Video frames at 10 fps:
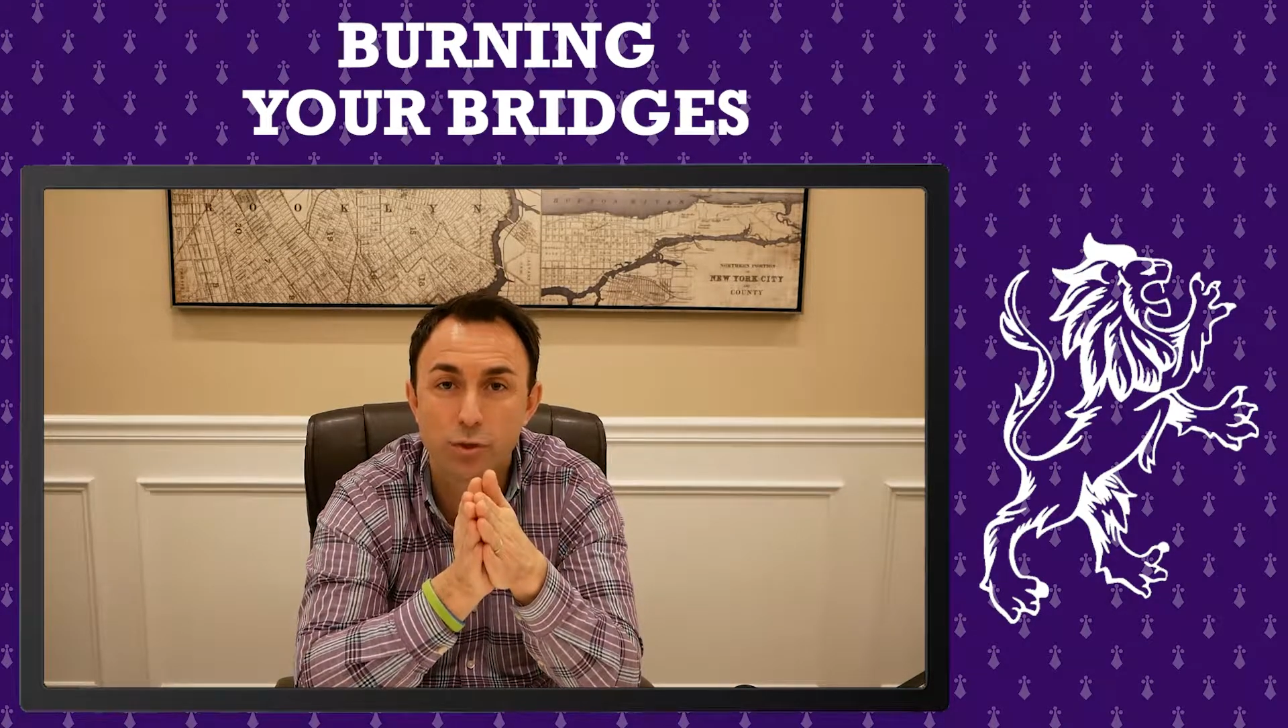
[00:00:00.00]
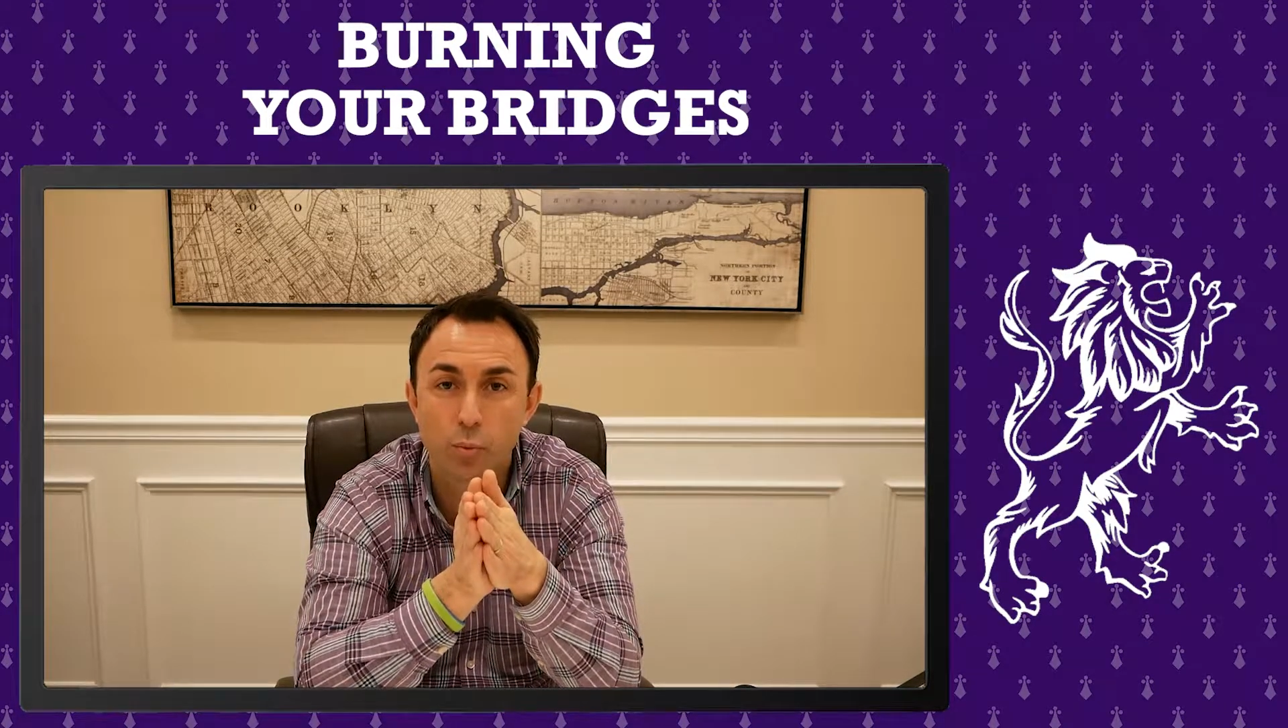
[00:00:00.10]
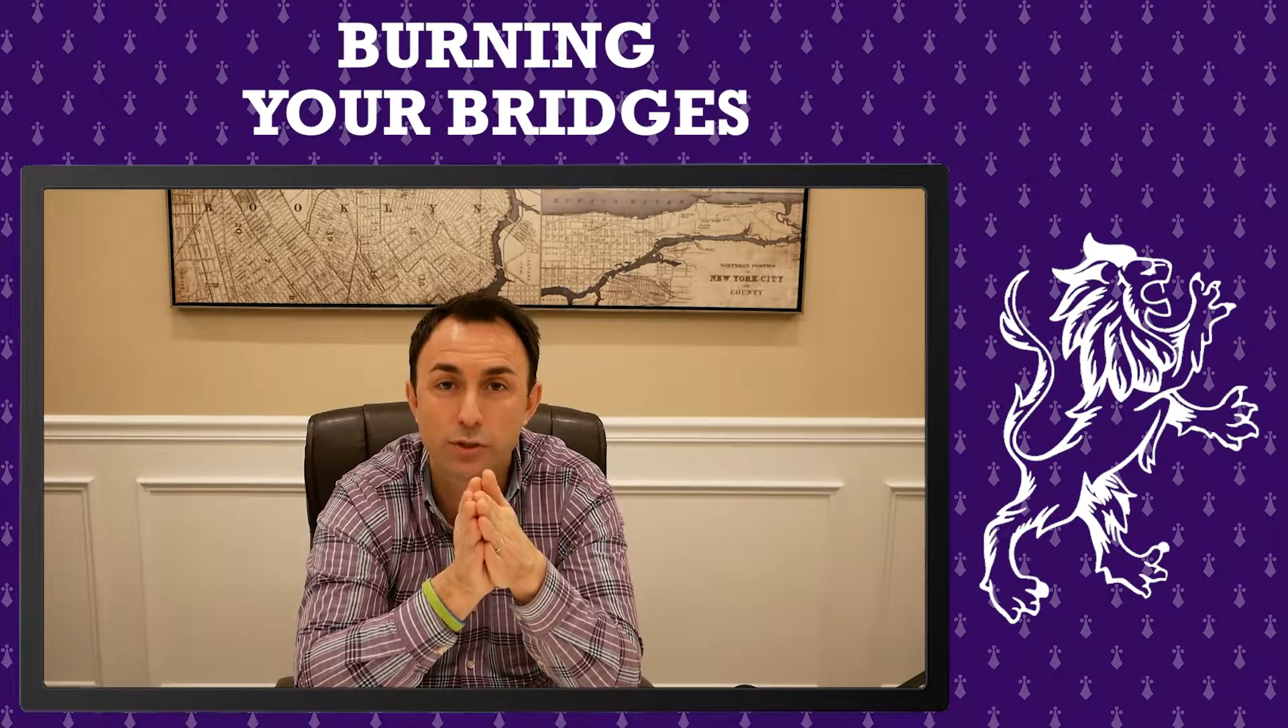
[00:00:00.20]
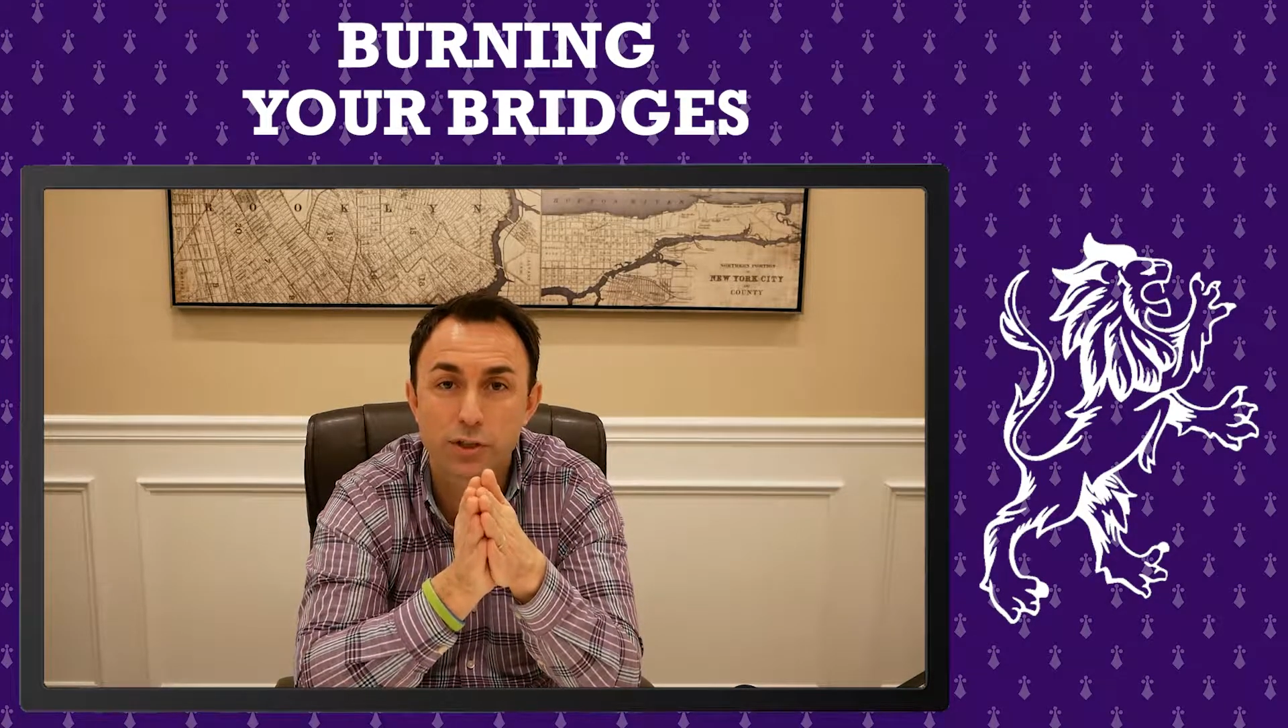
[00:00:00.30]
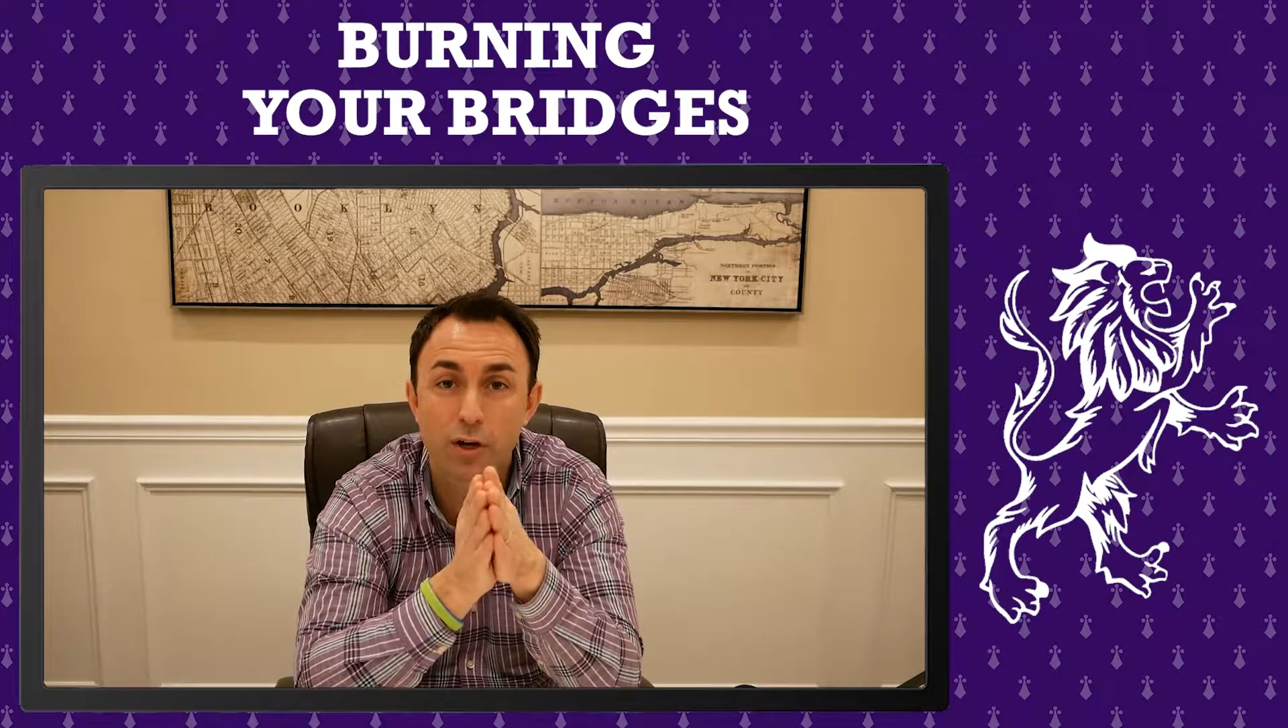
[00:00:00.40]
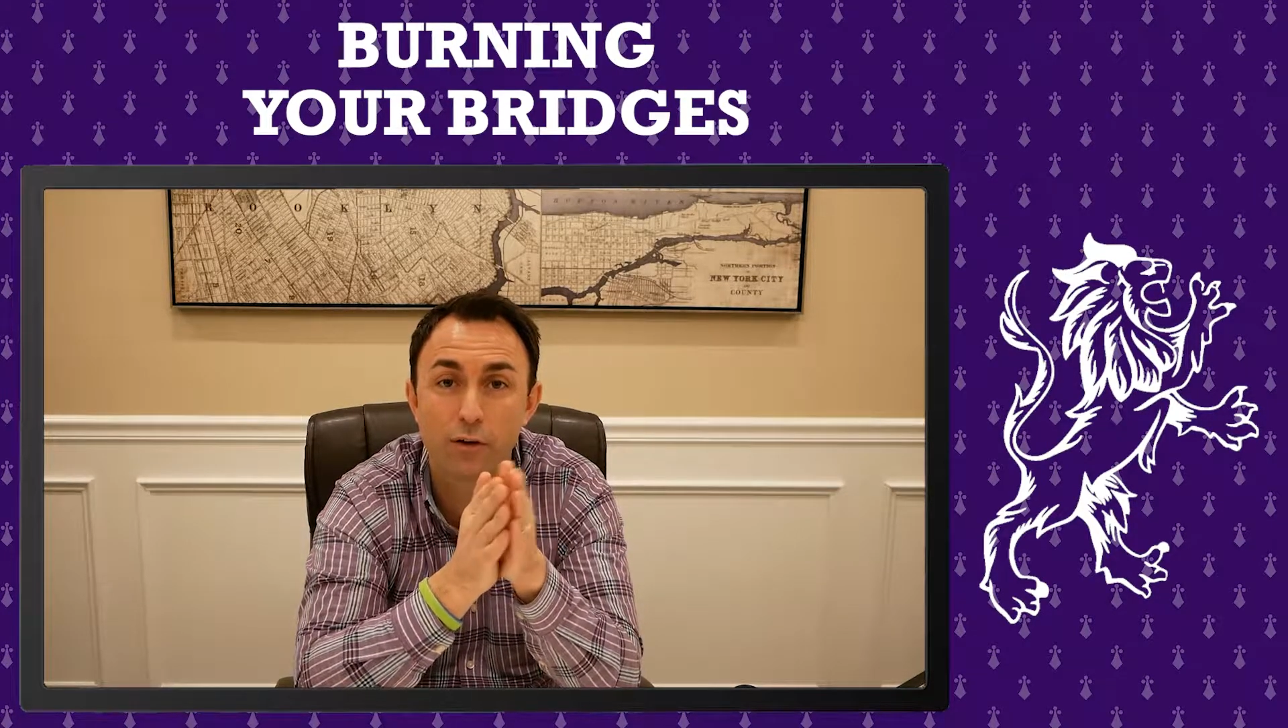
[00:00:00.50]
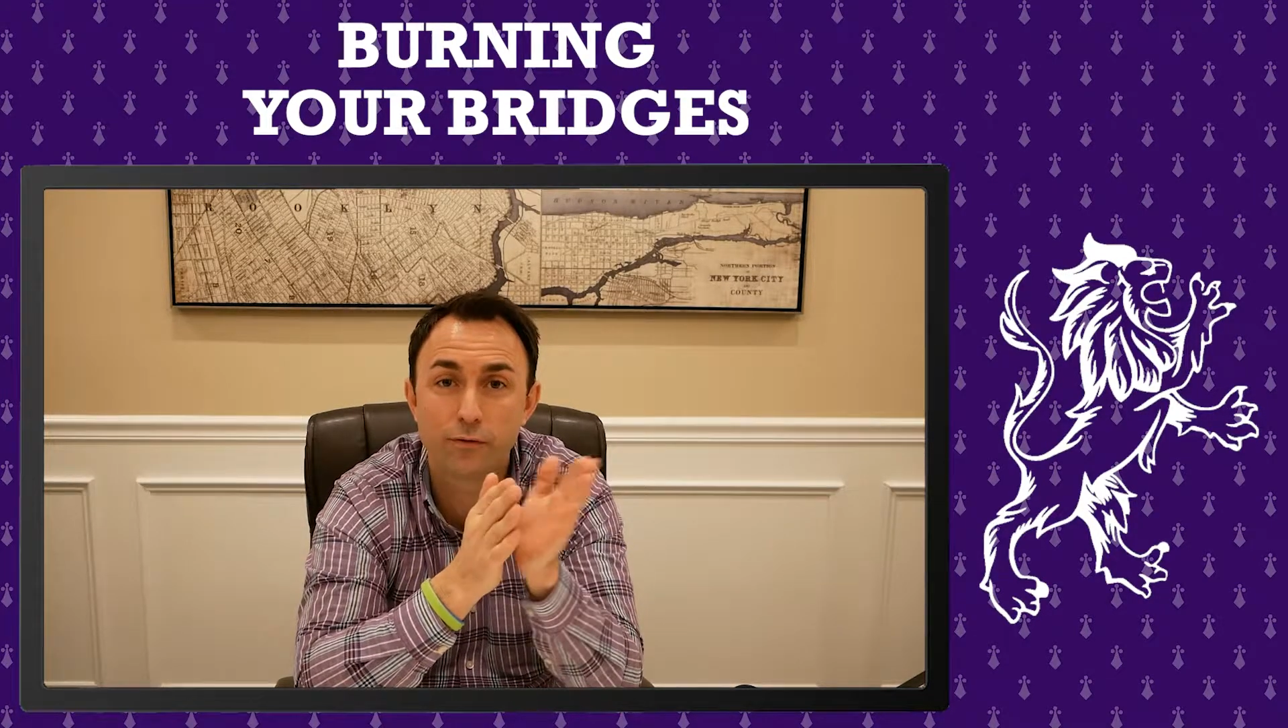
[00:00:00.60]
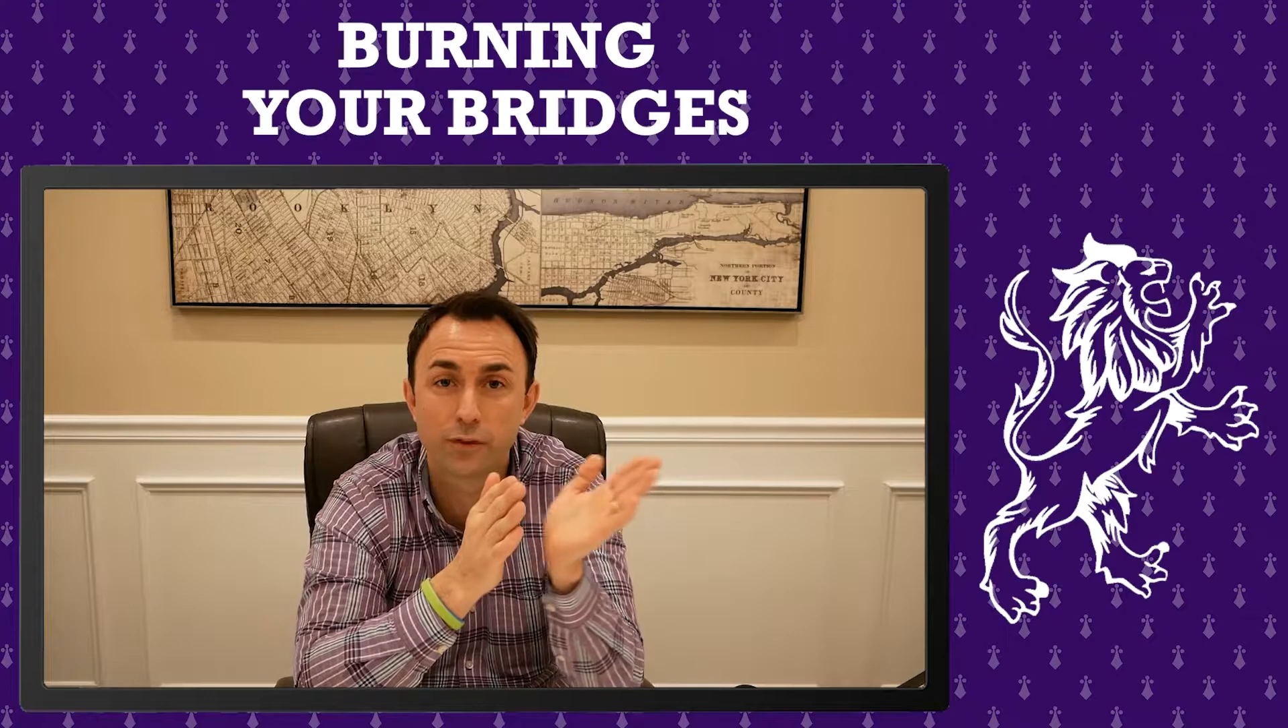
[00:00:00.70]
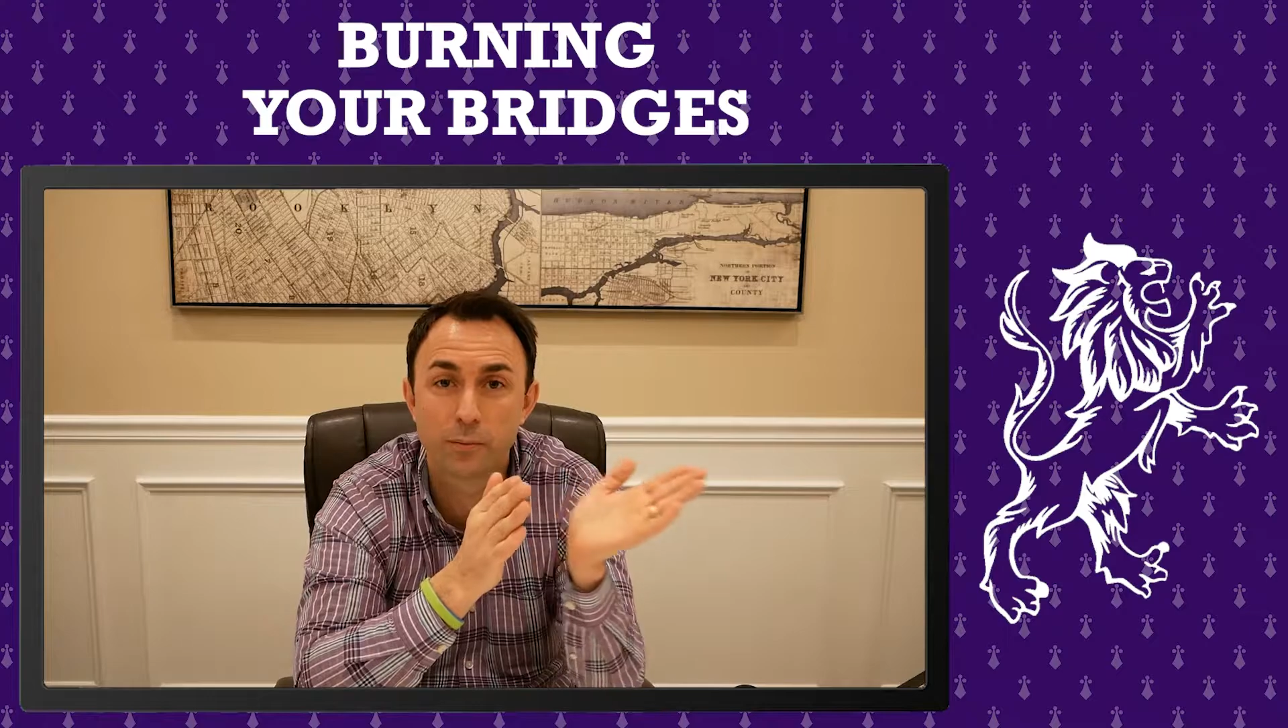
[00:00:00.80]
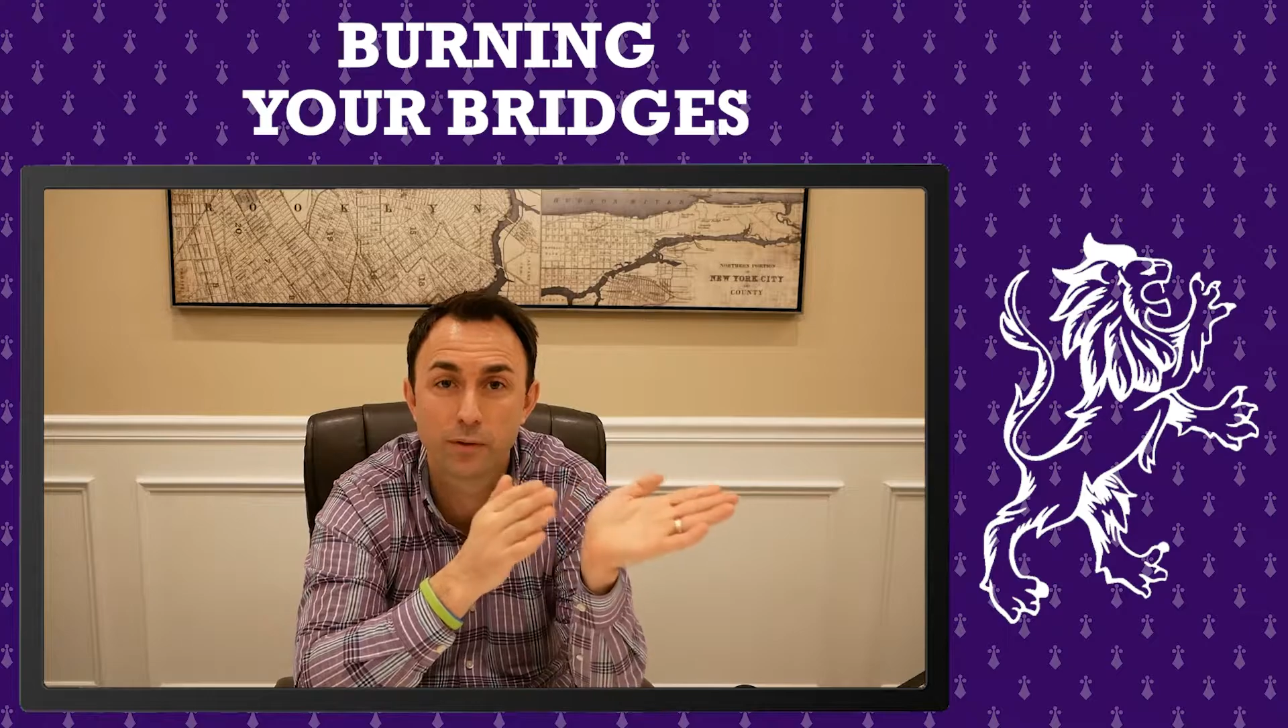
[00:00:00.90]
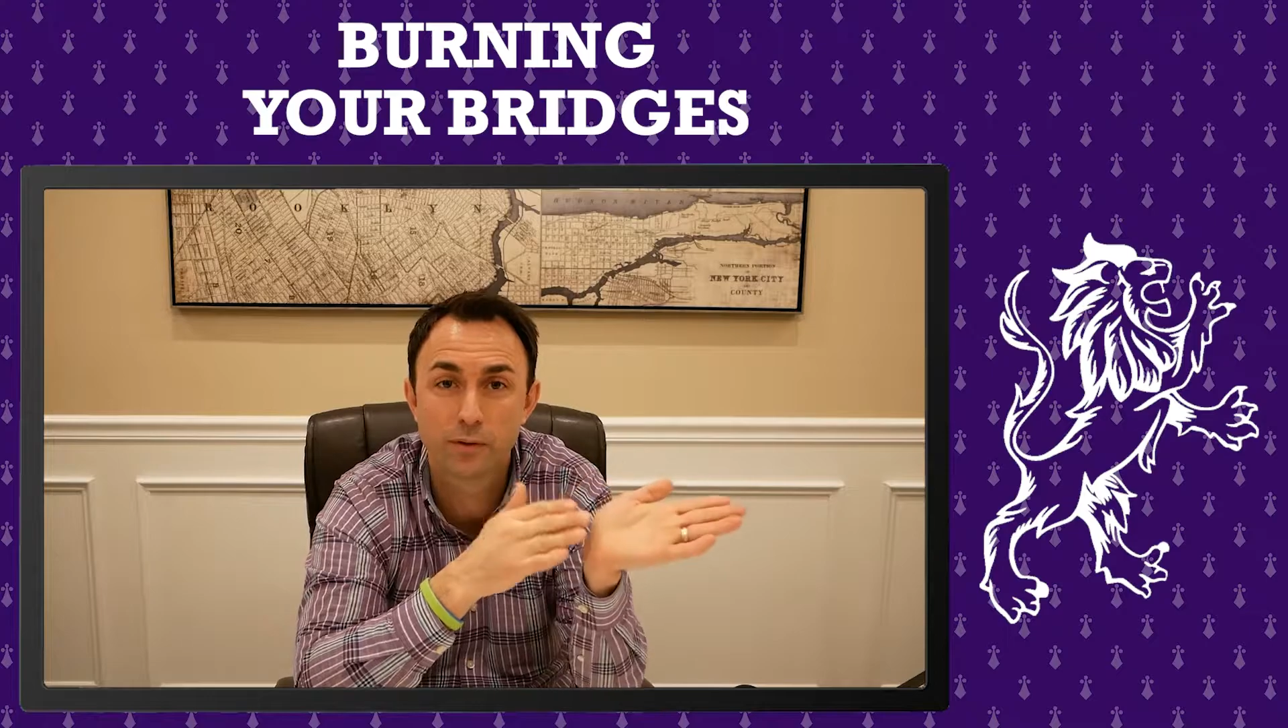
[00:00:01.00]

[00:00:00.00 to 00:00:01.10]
what's comfortable,